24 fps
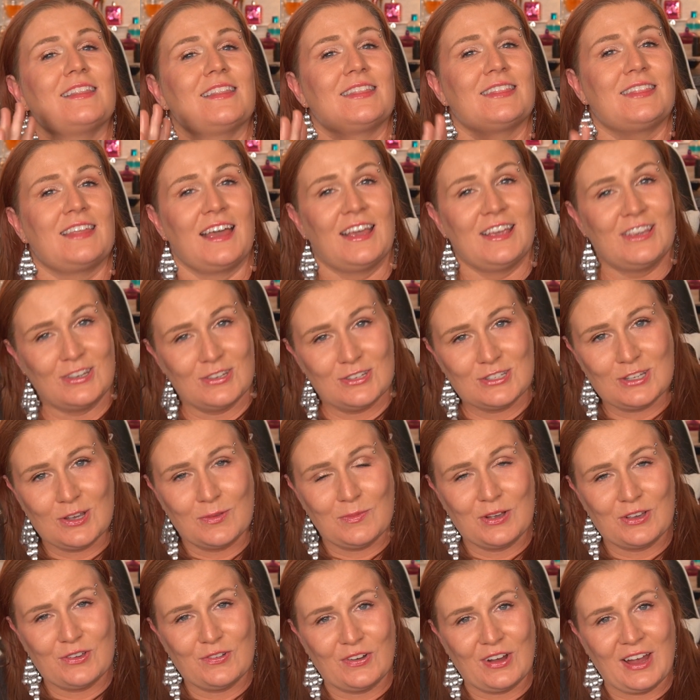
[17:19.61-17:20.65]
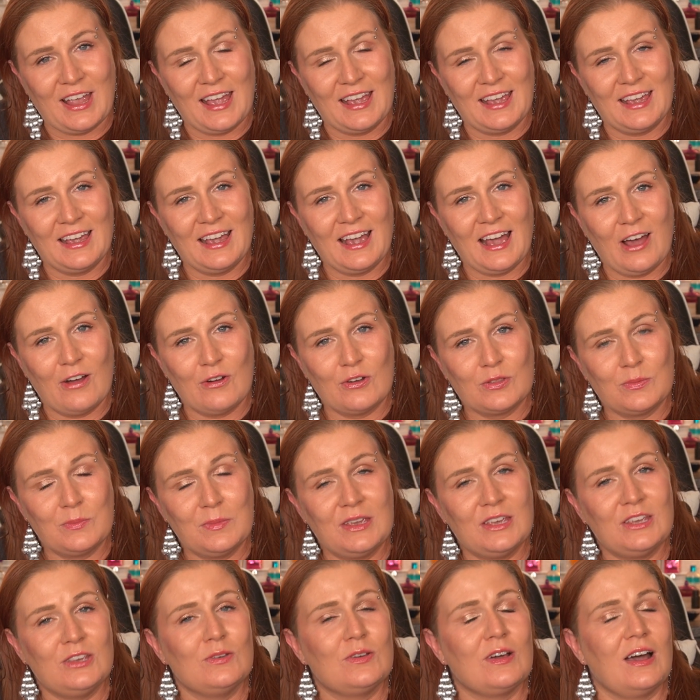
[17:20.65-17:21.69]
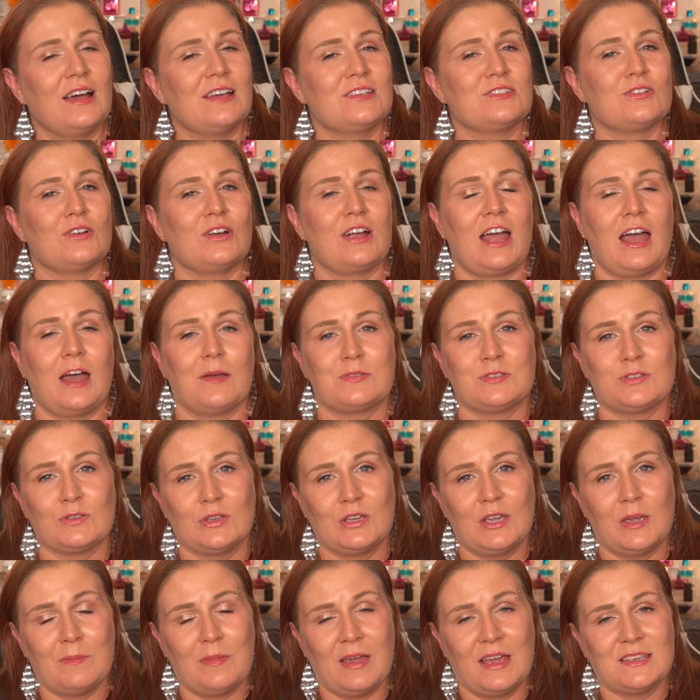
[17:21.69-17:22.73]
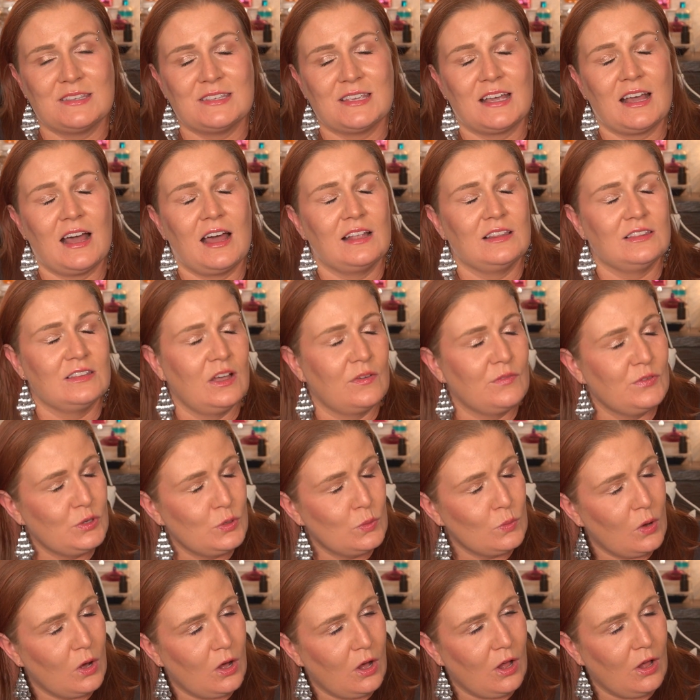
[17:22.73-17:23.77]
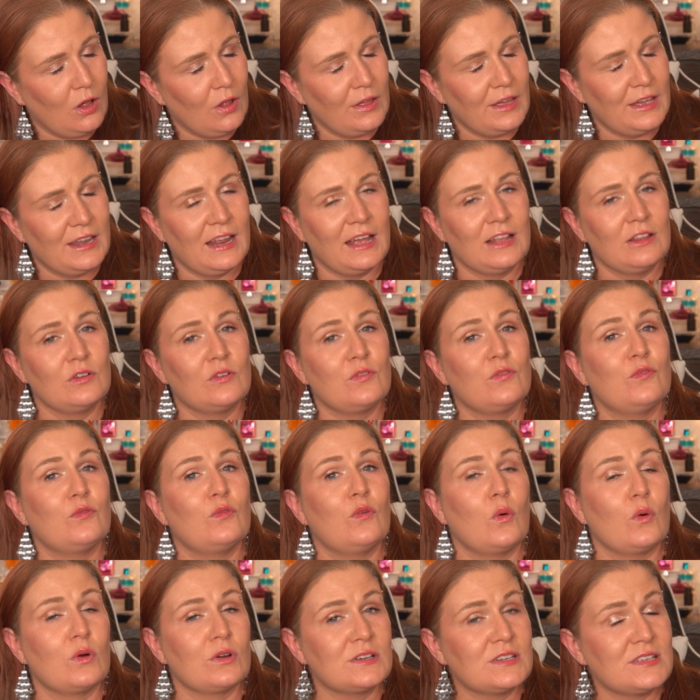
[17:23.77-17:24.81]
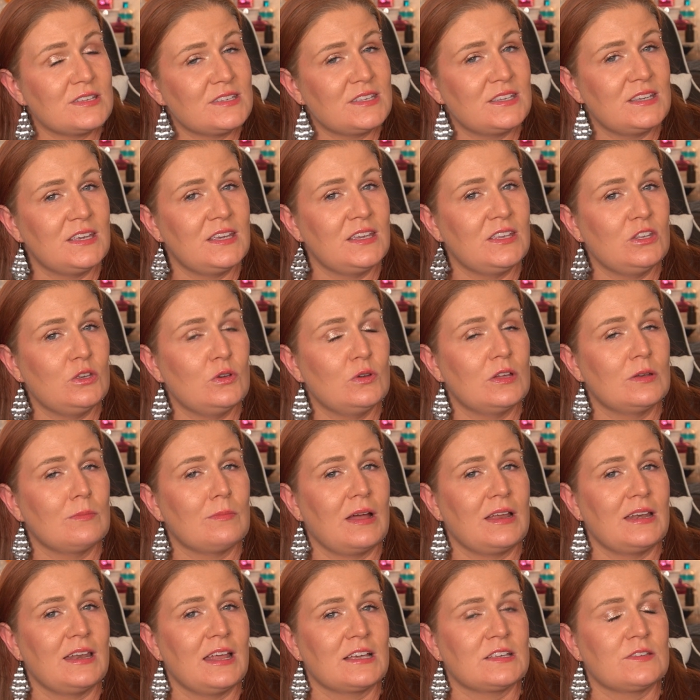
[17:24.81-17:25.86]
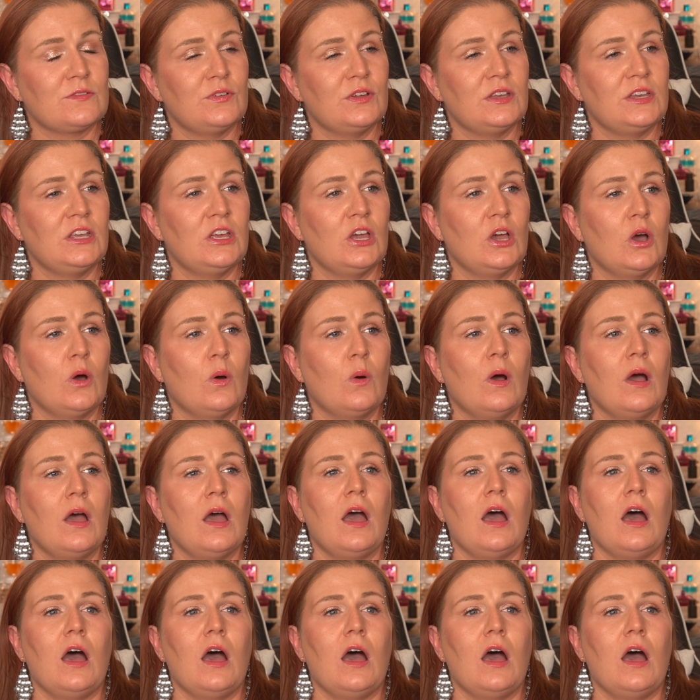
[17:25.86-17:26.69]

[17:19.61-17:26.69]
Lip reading: thank you so much for hanging out with me. You guys are absolutely amazing. I love you all, and I look forward to seeing you in my next video.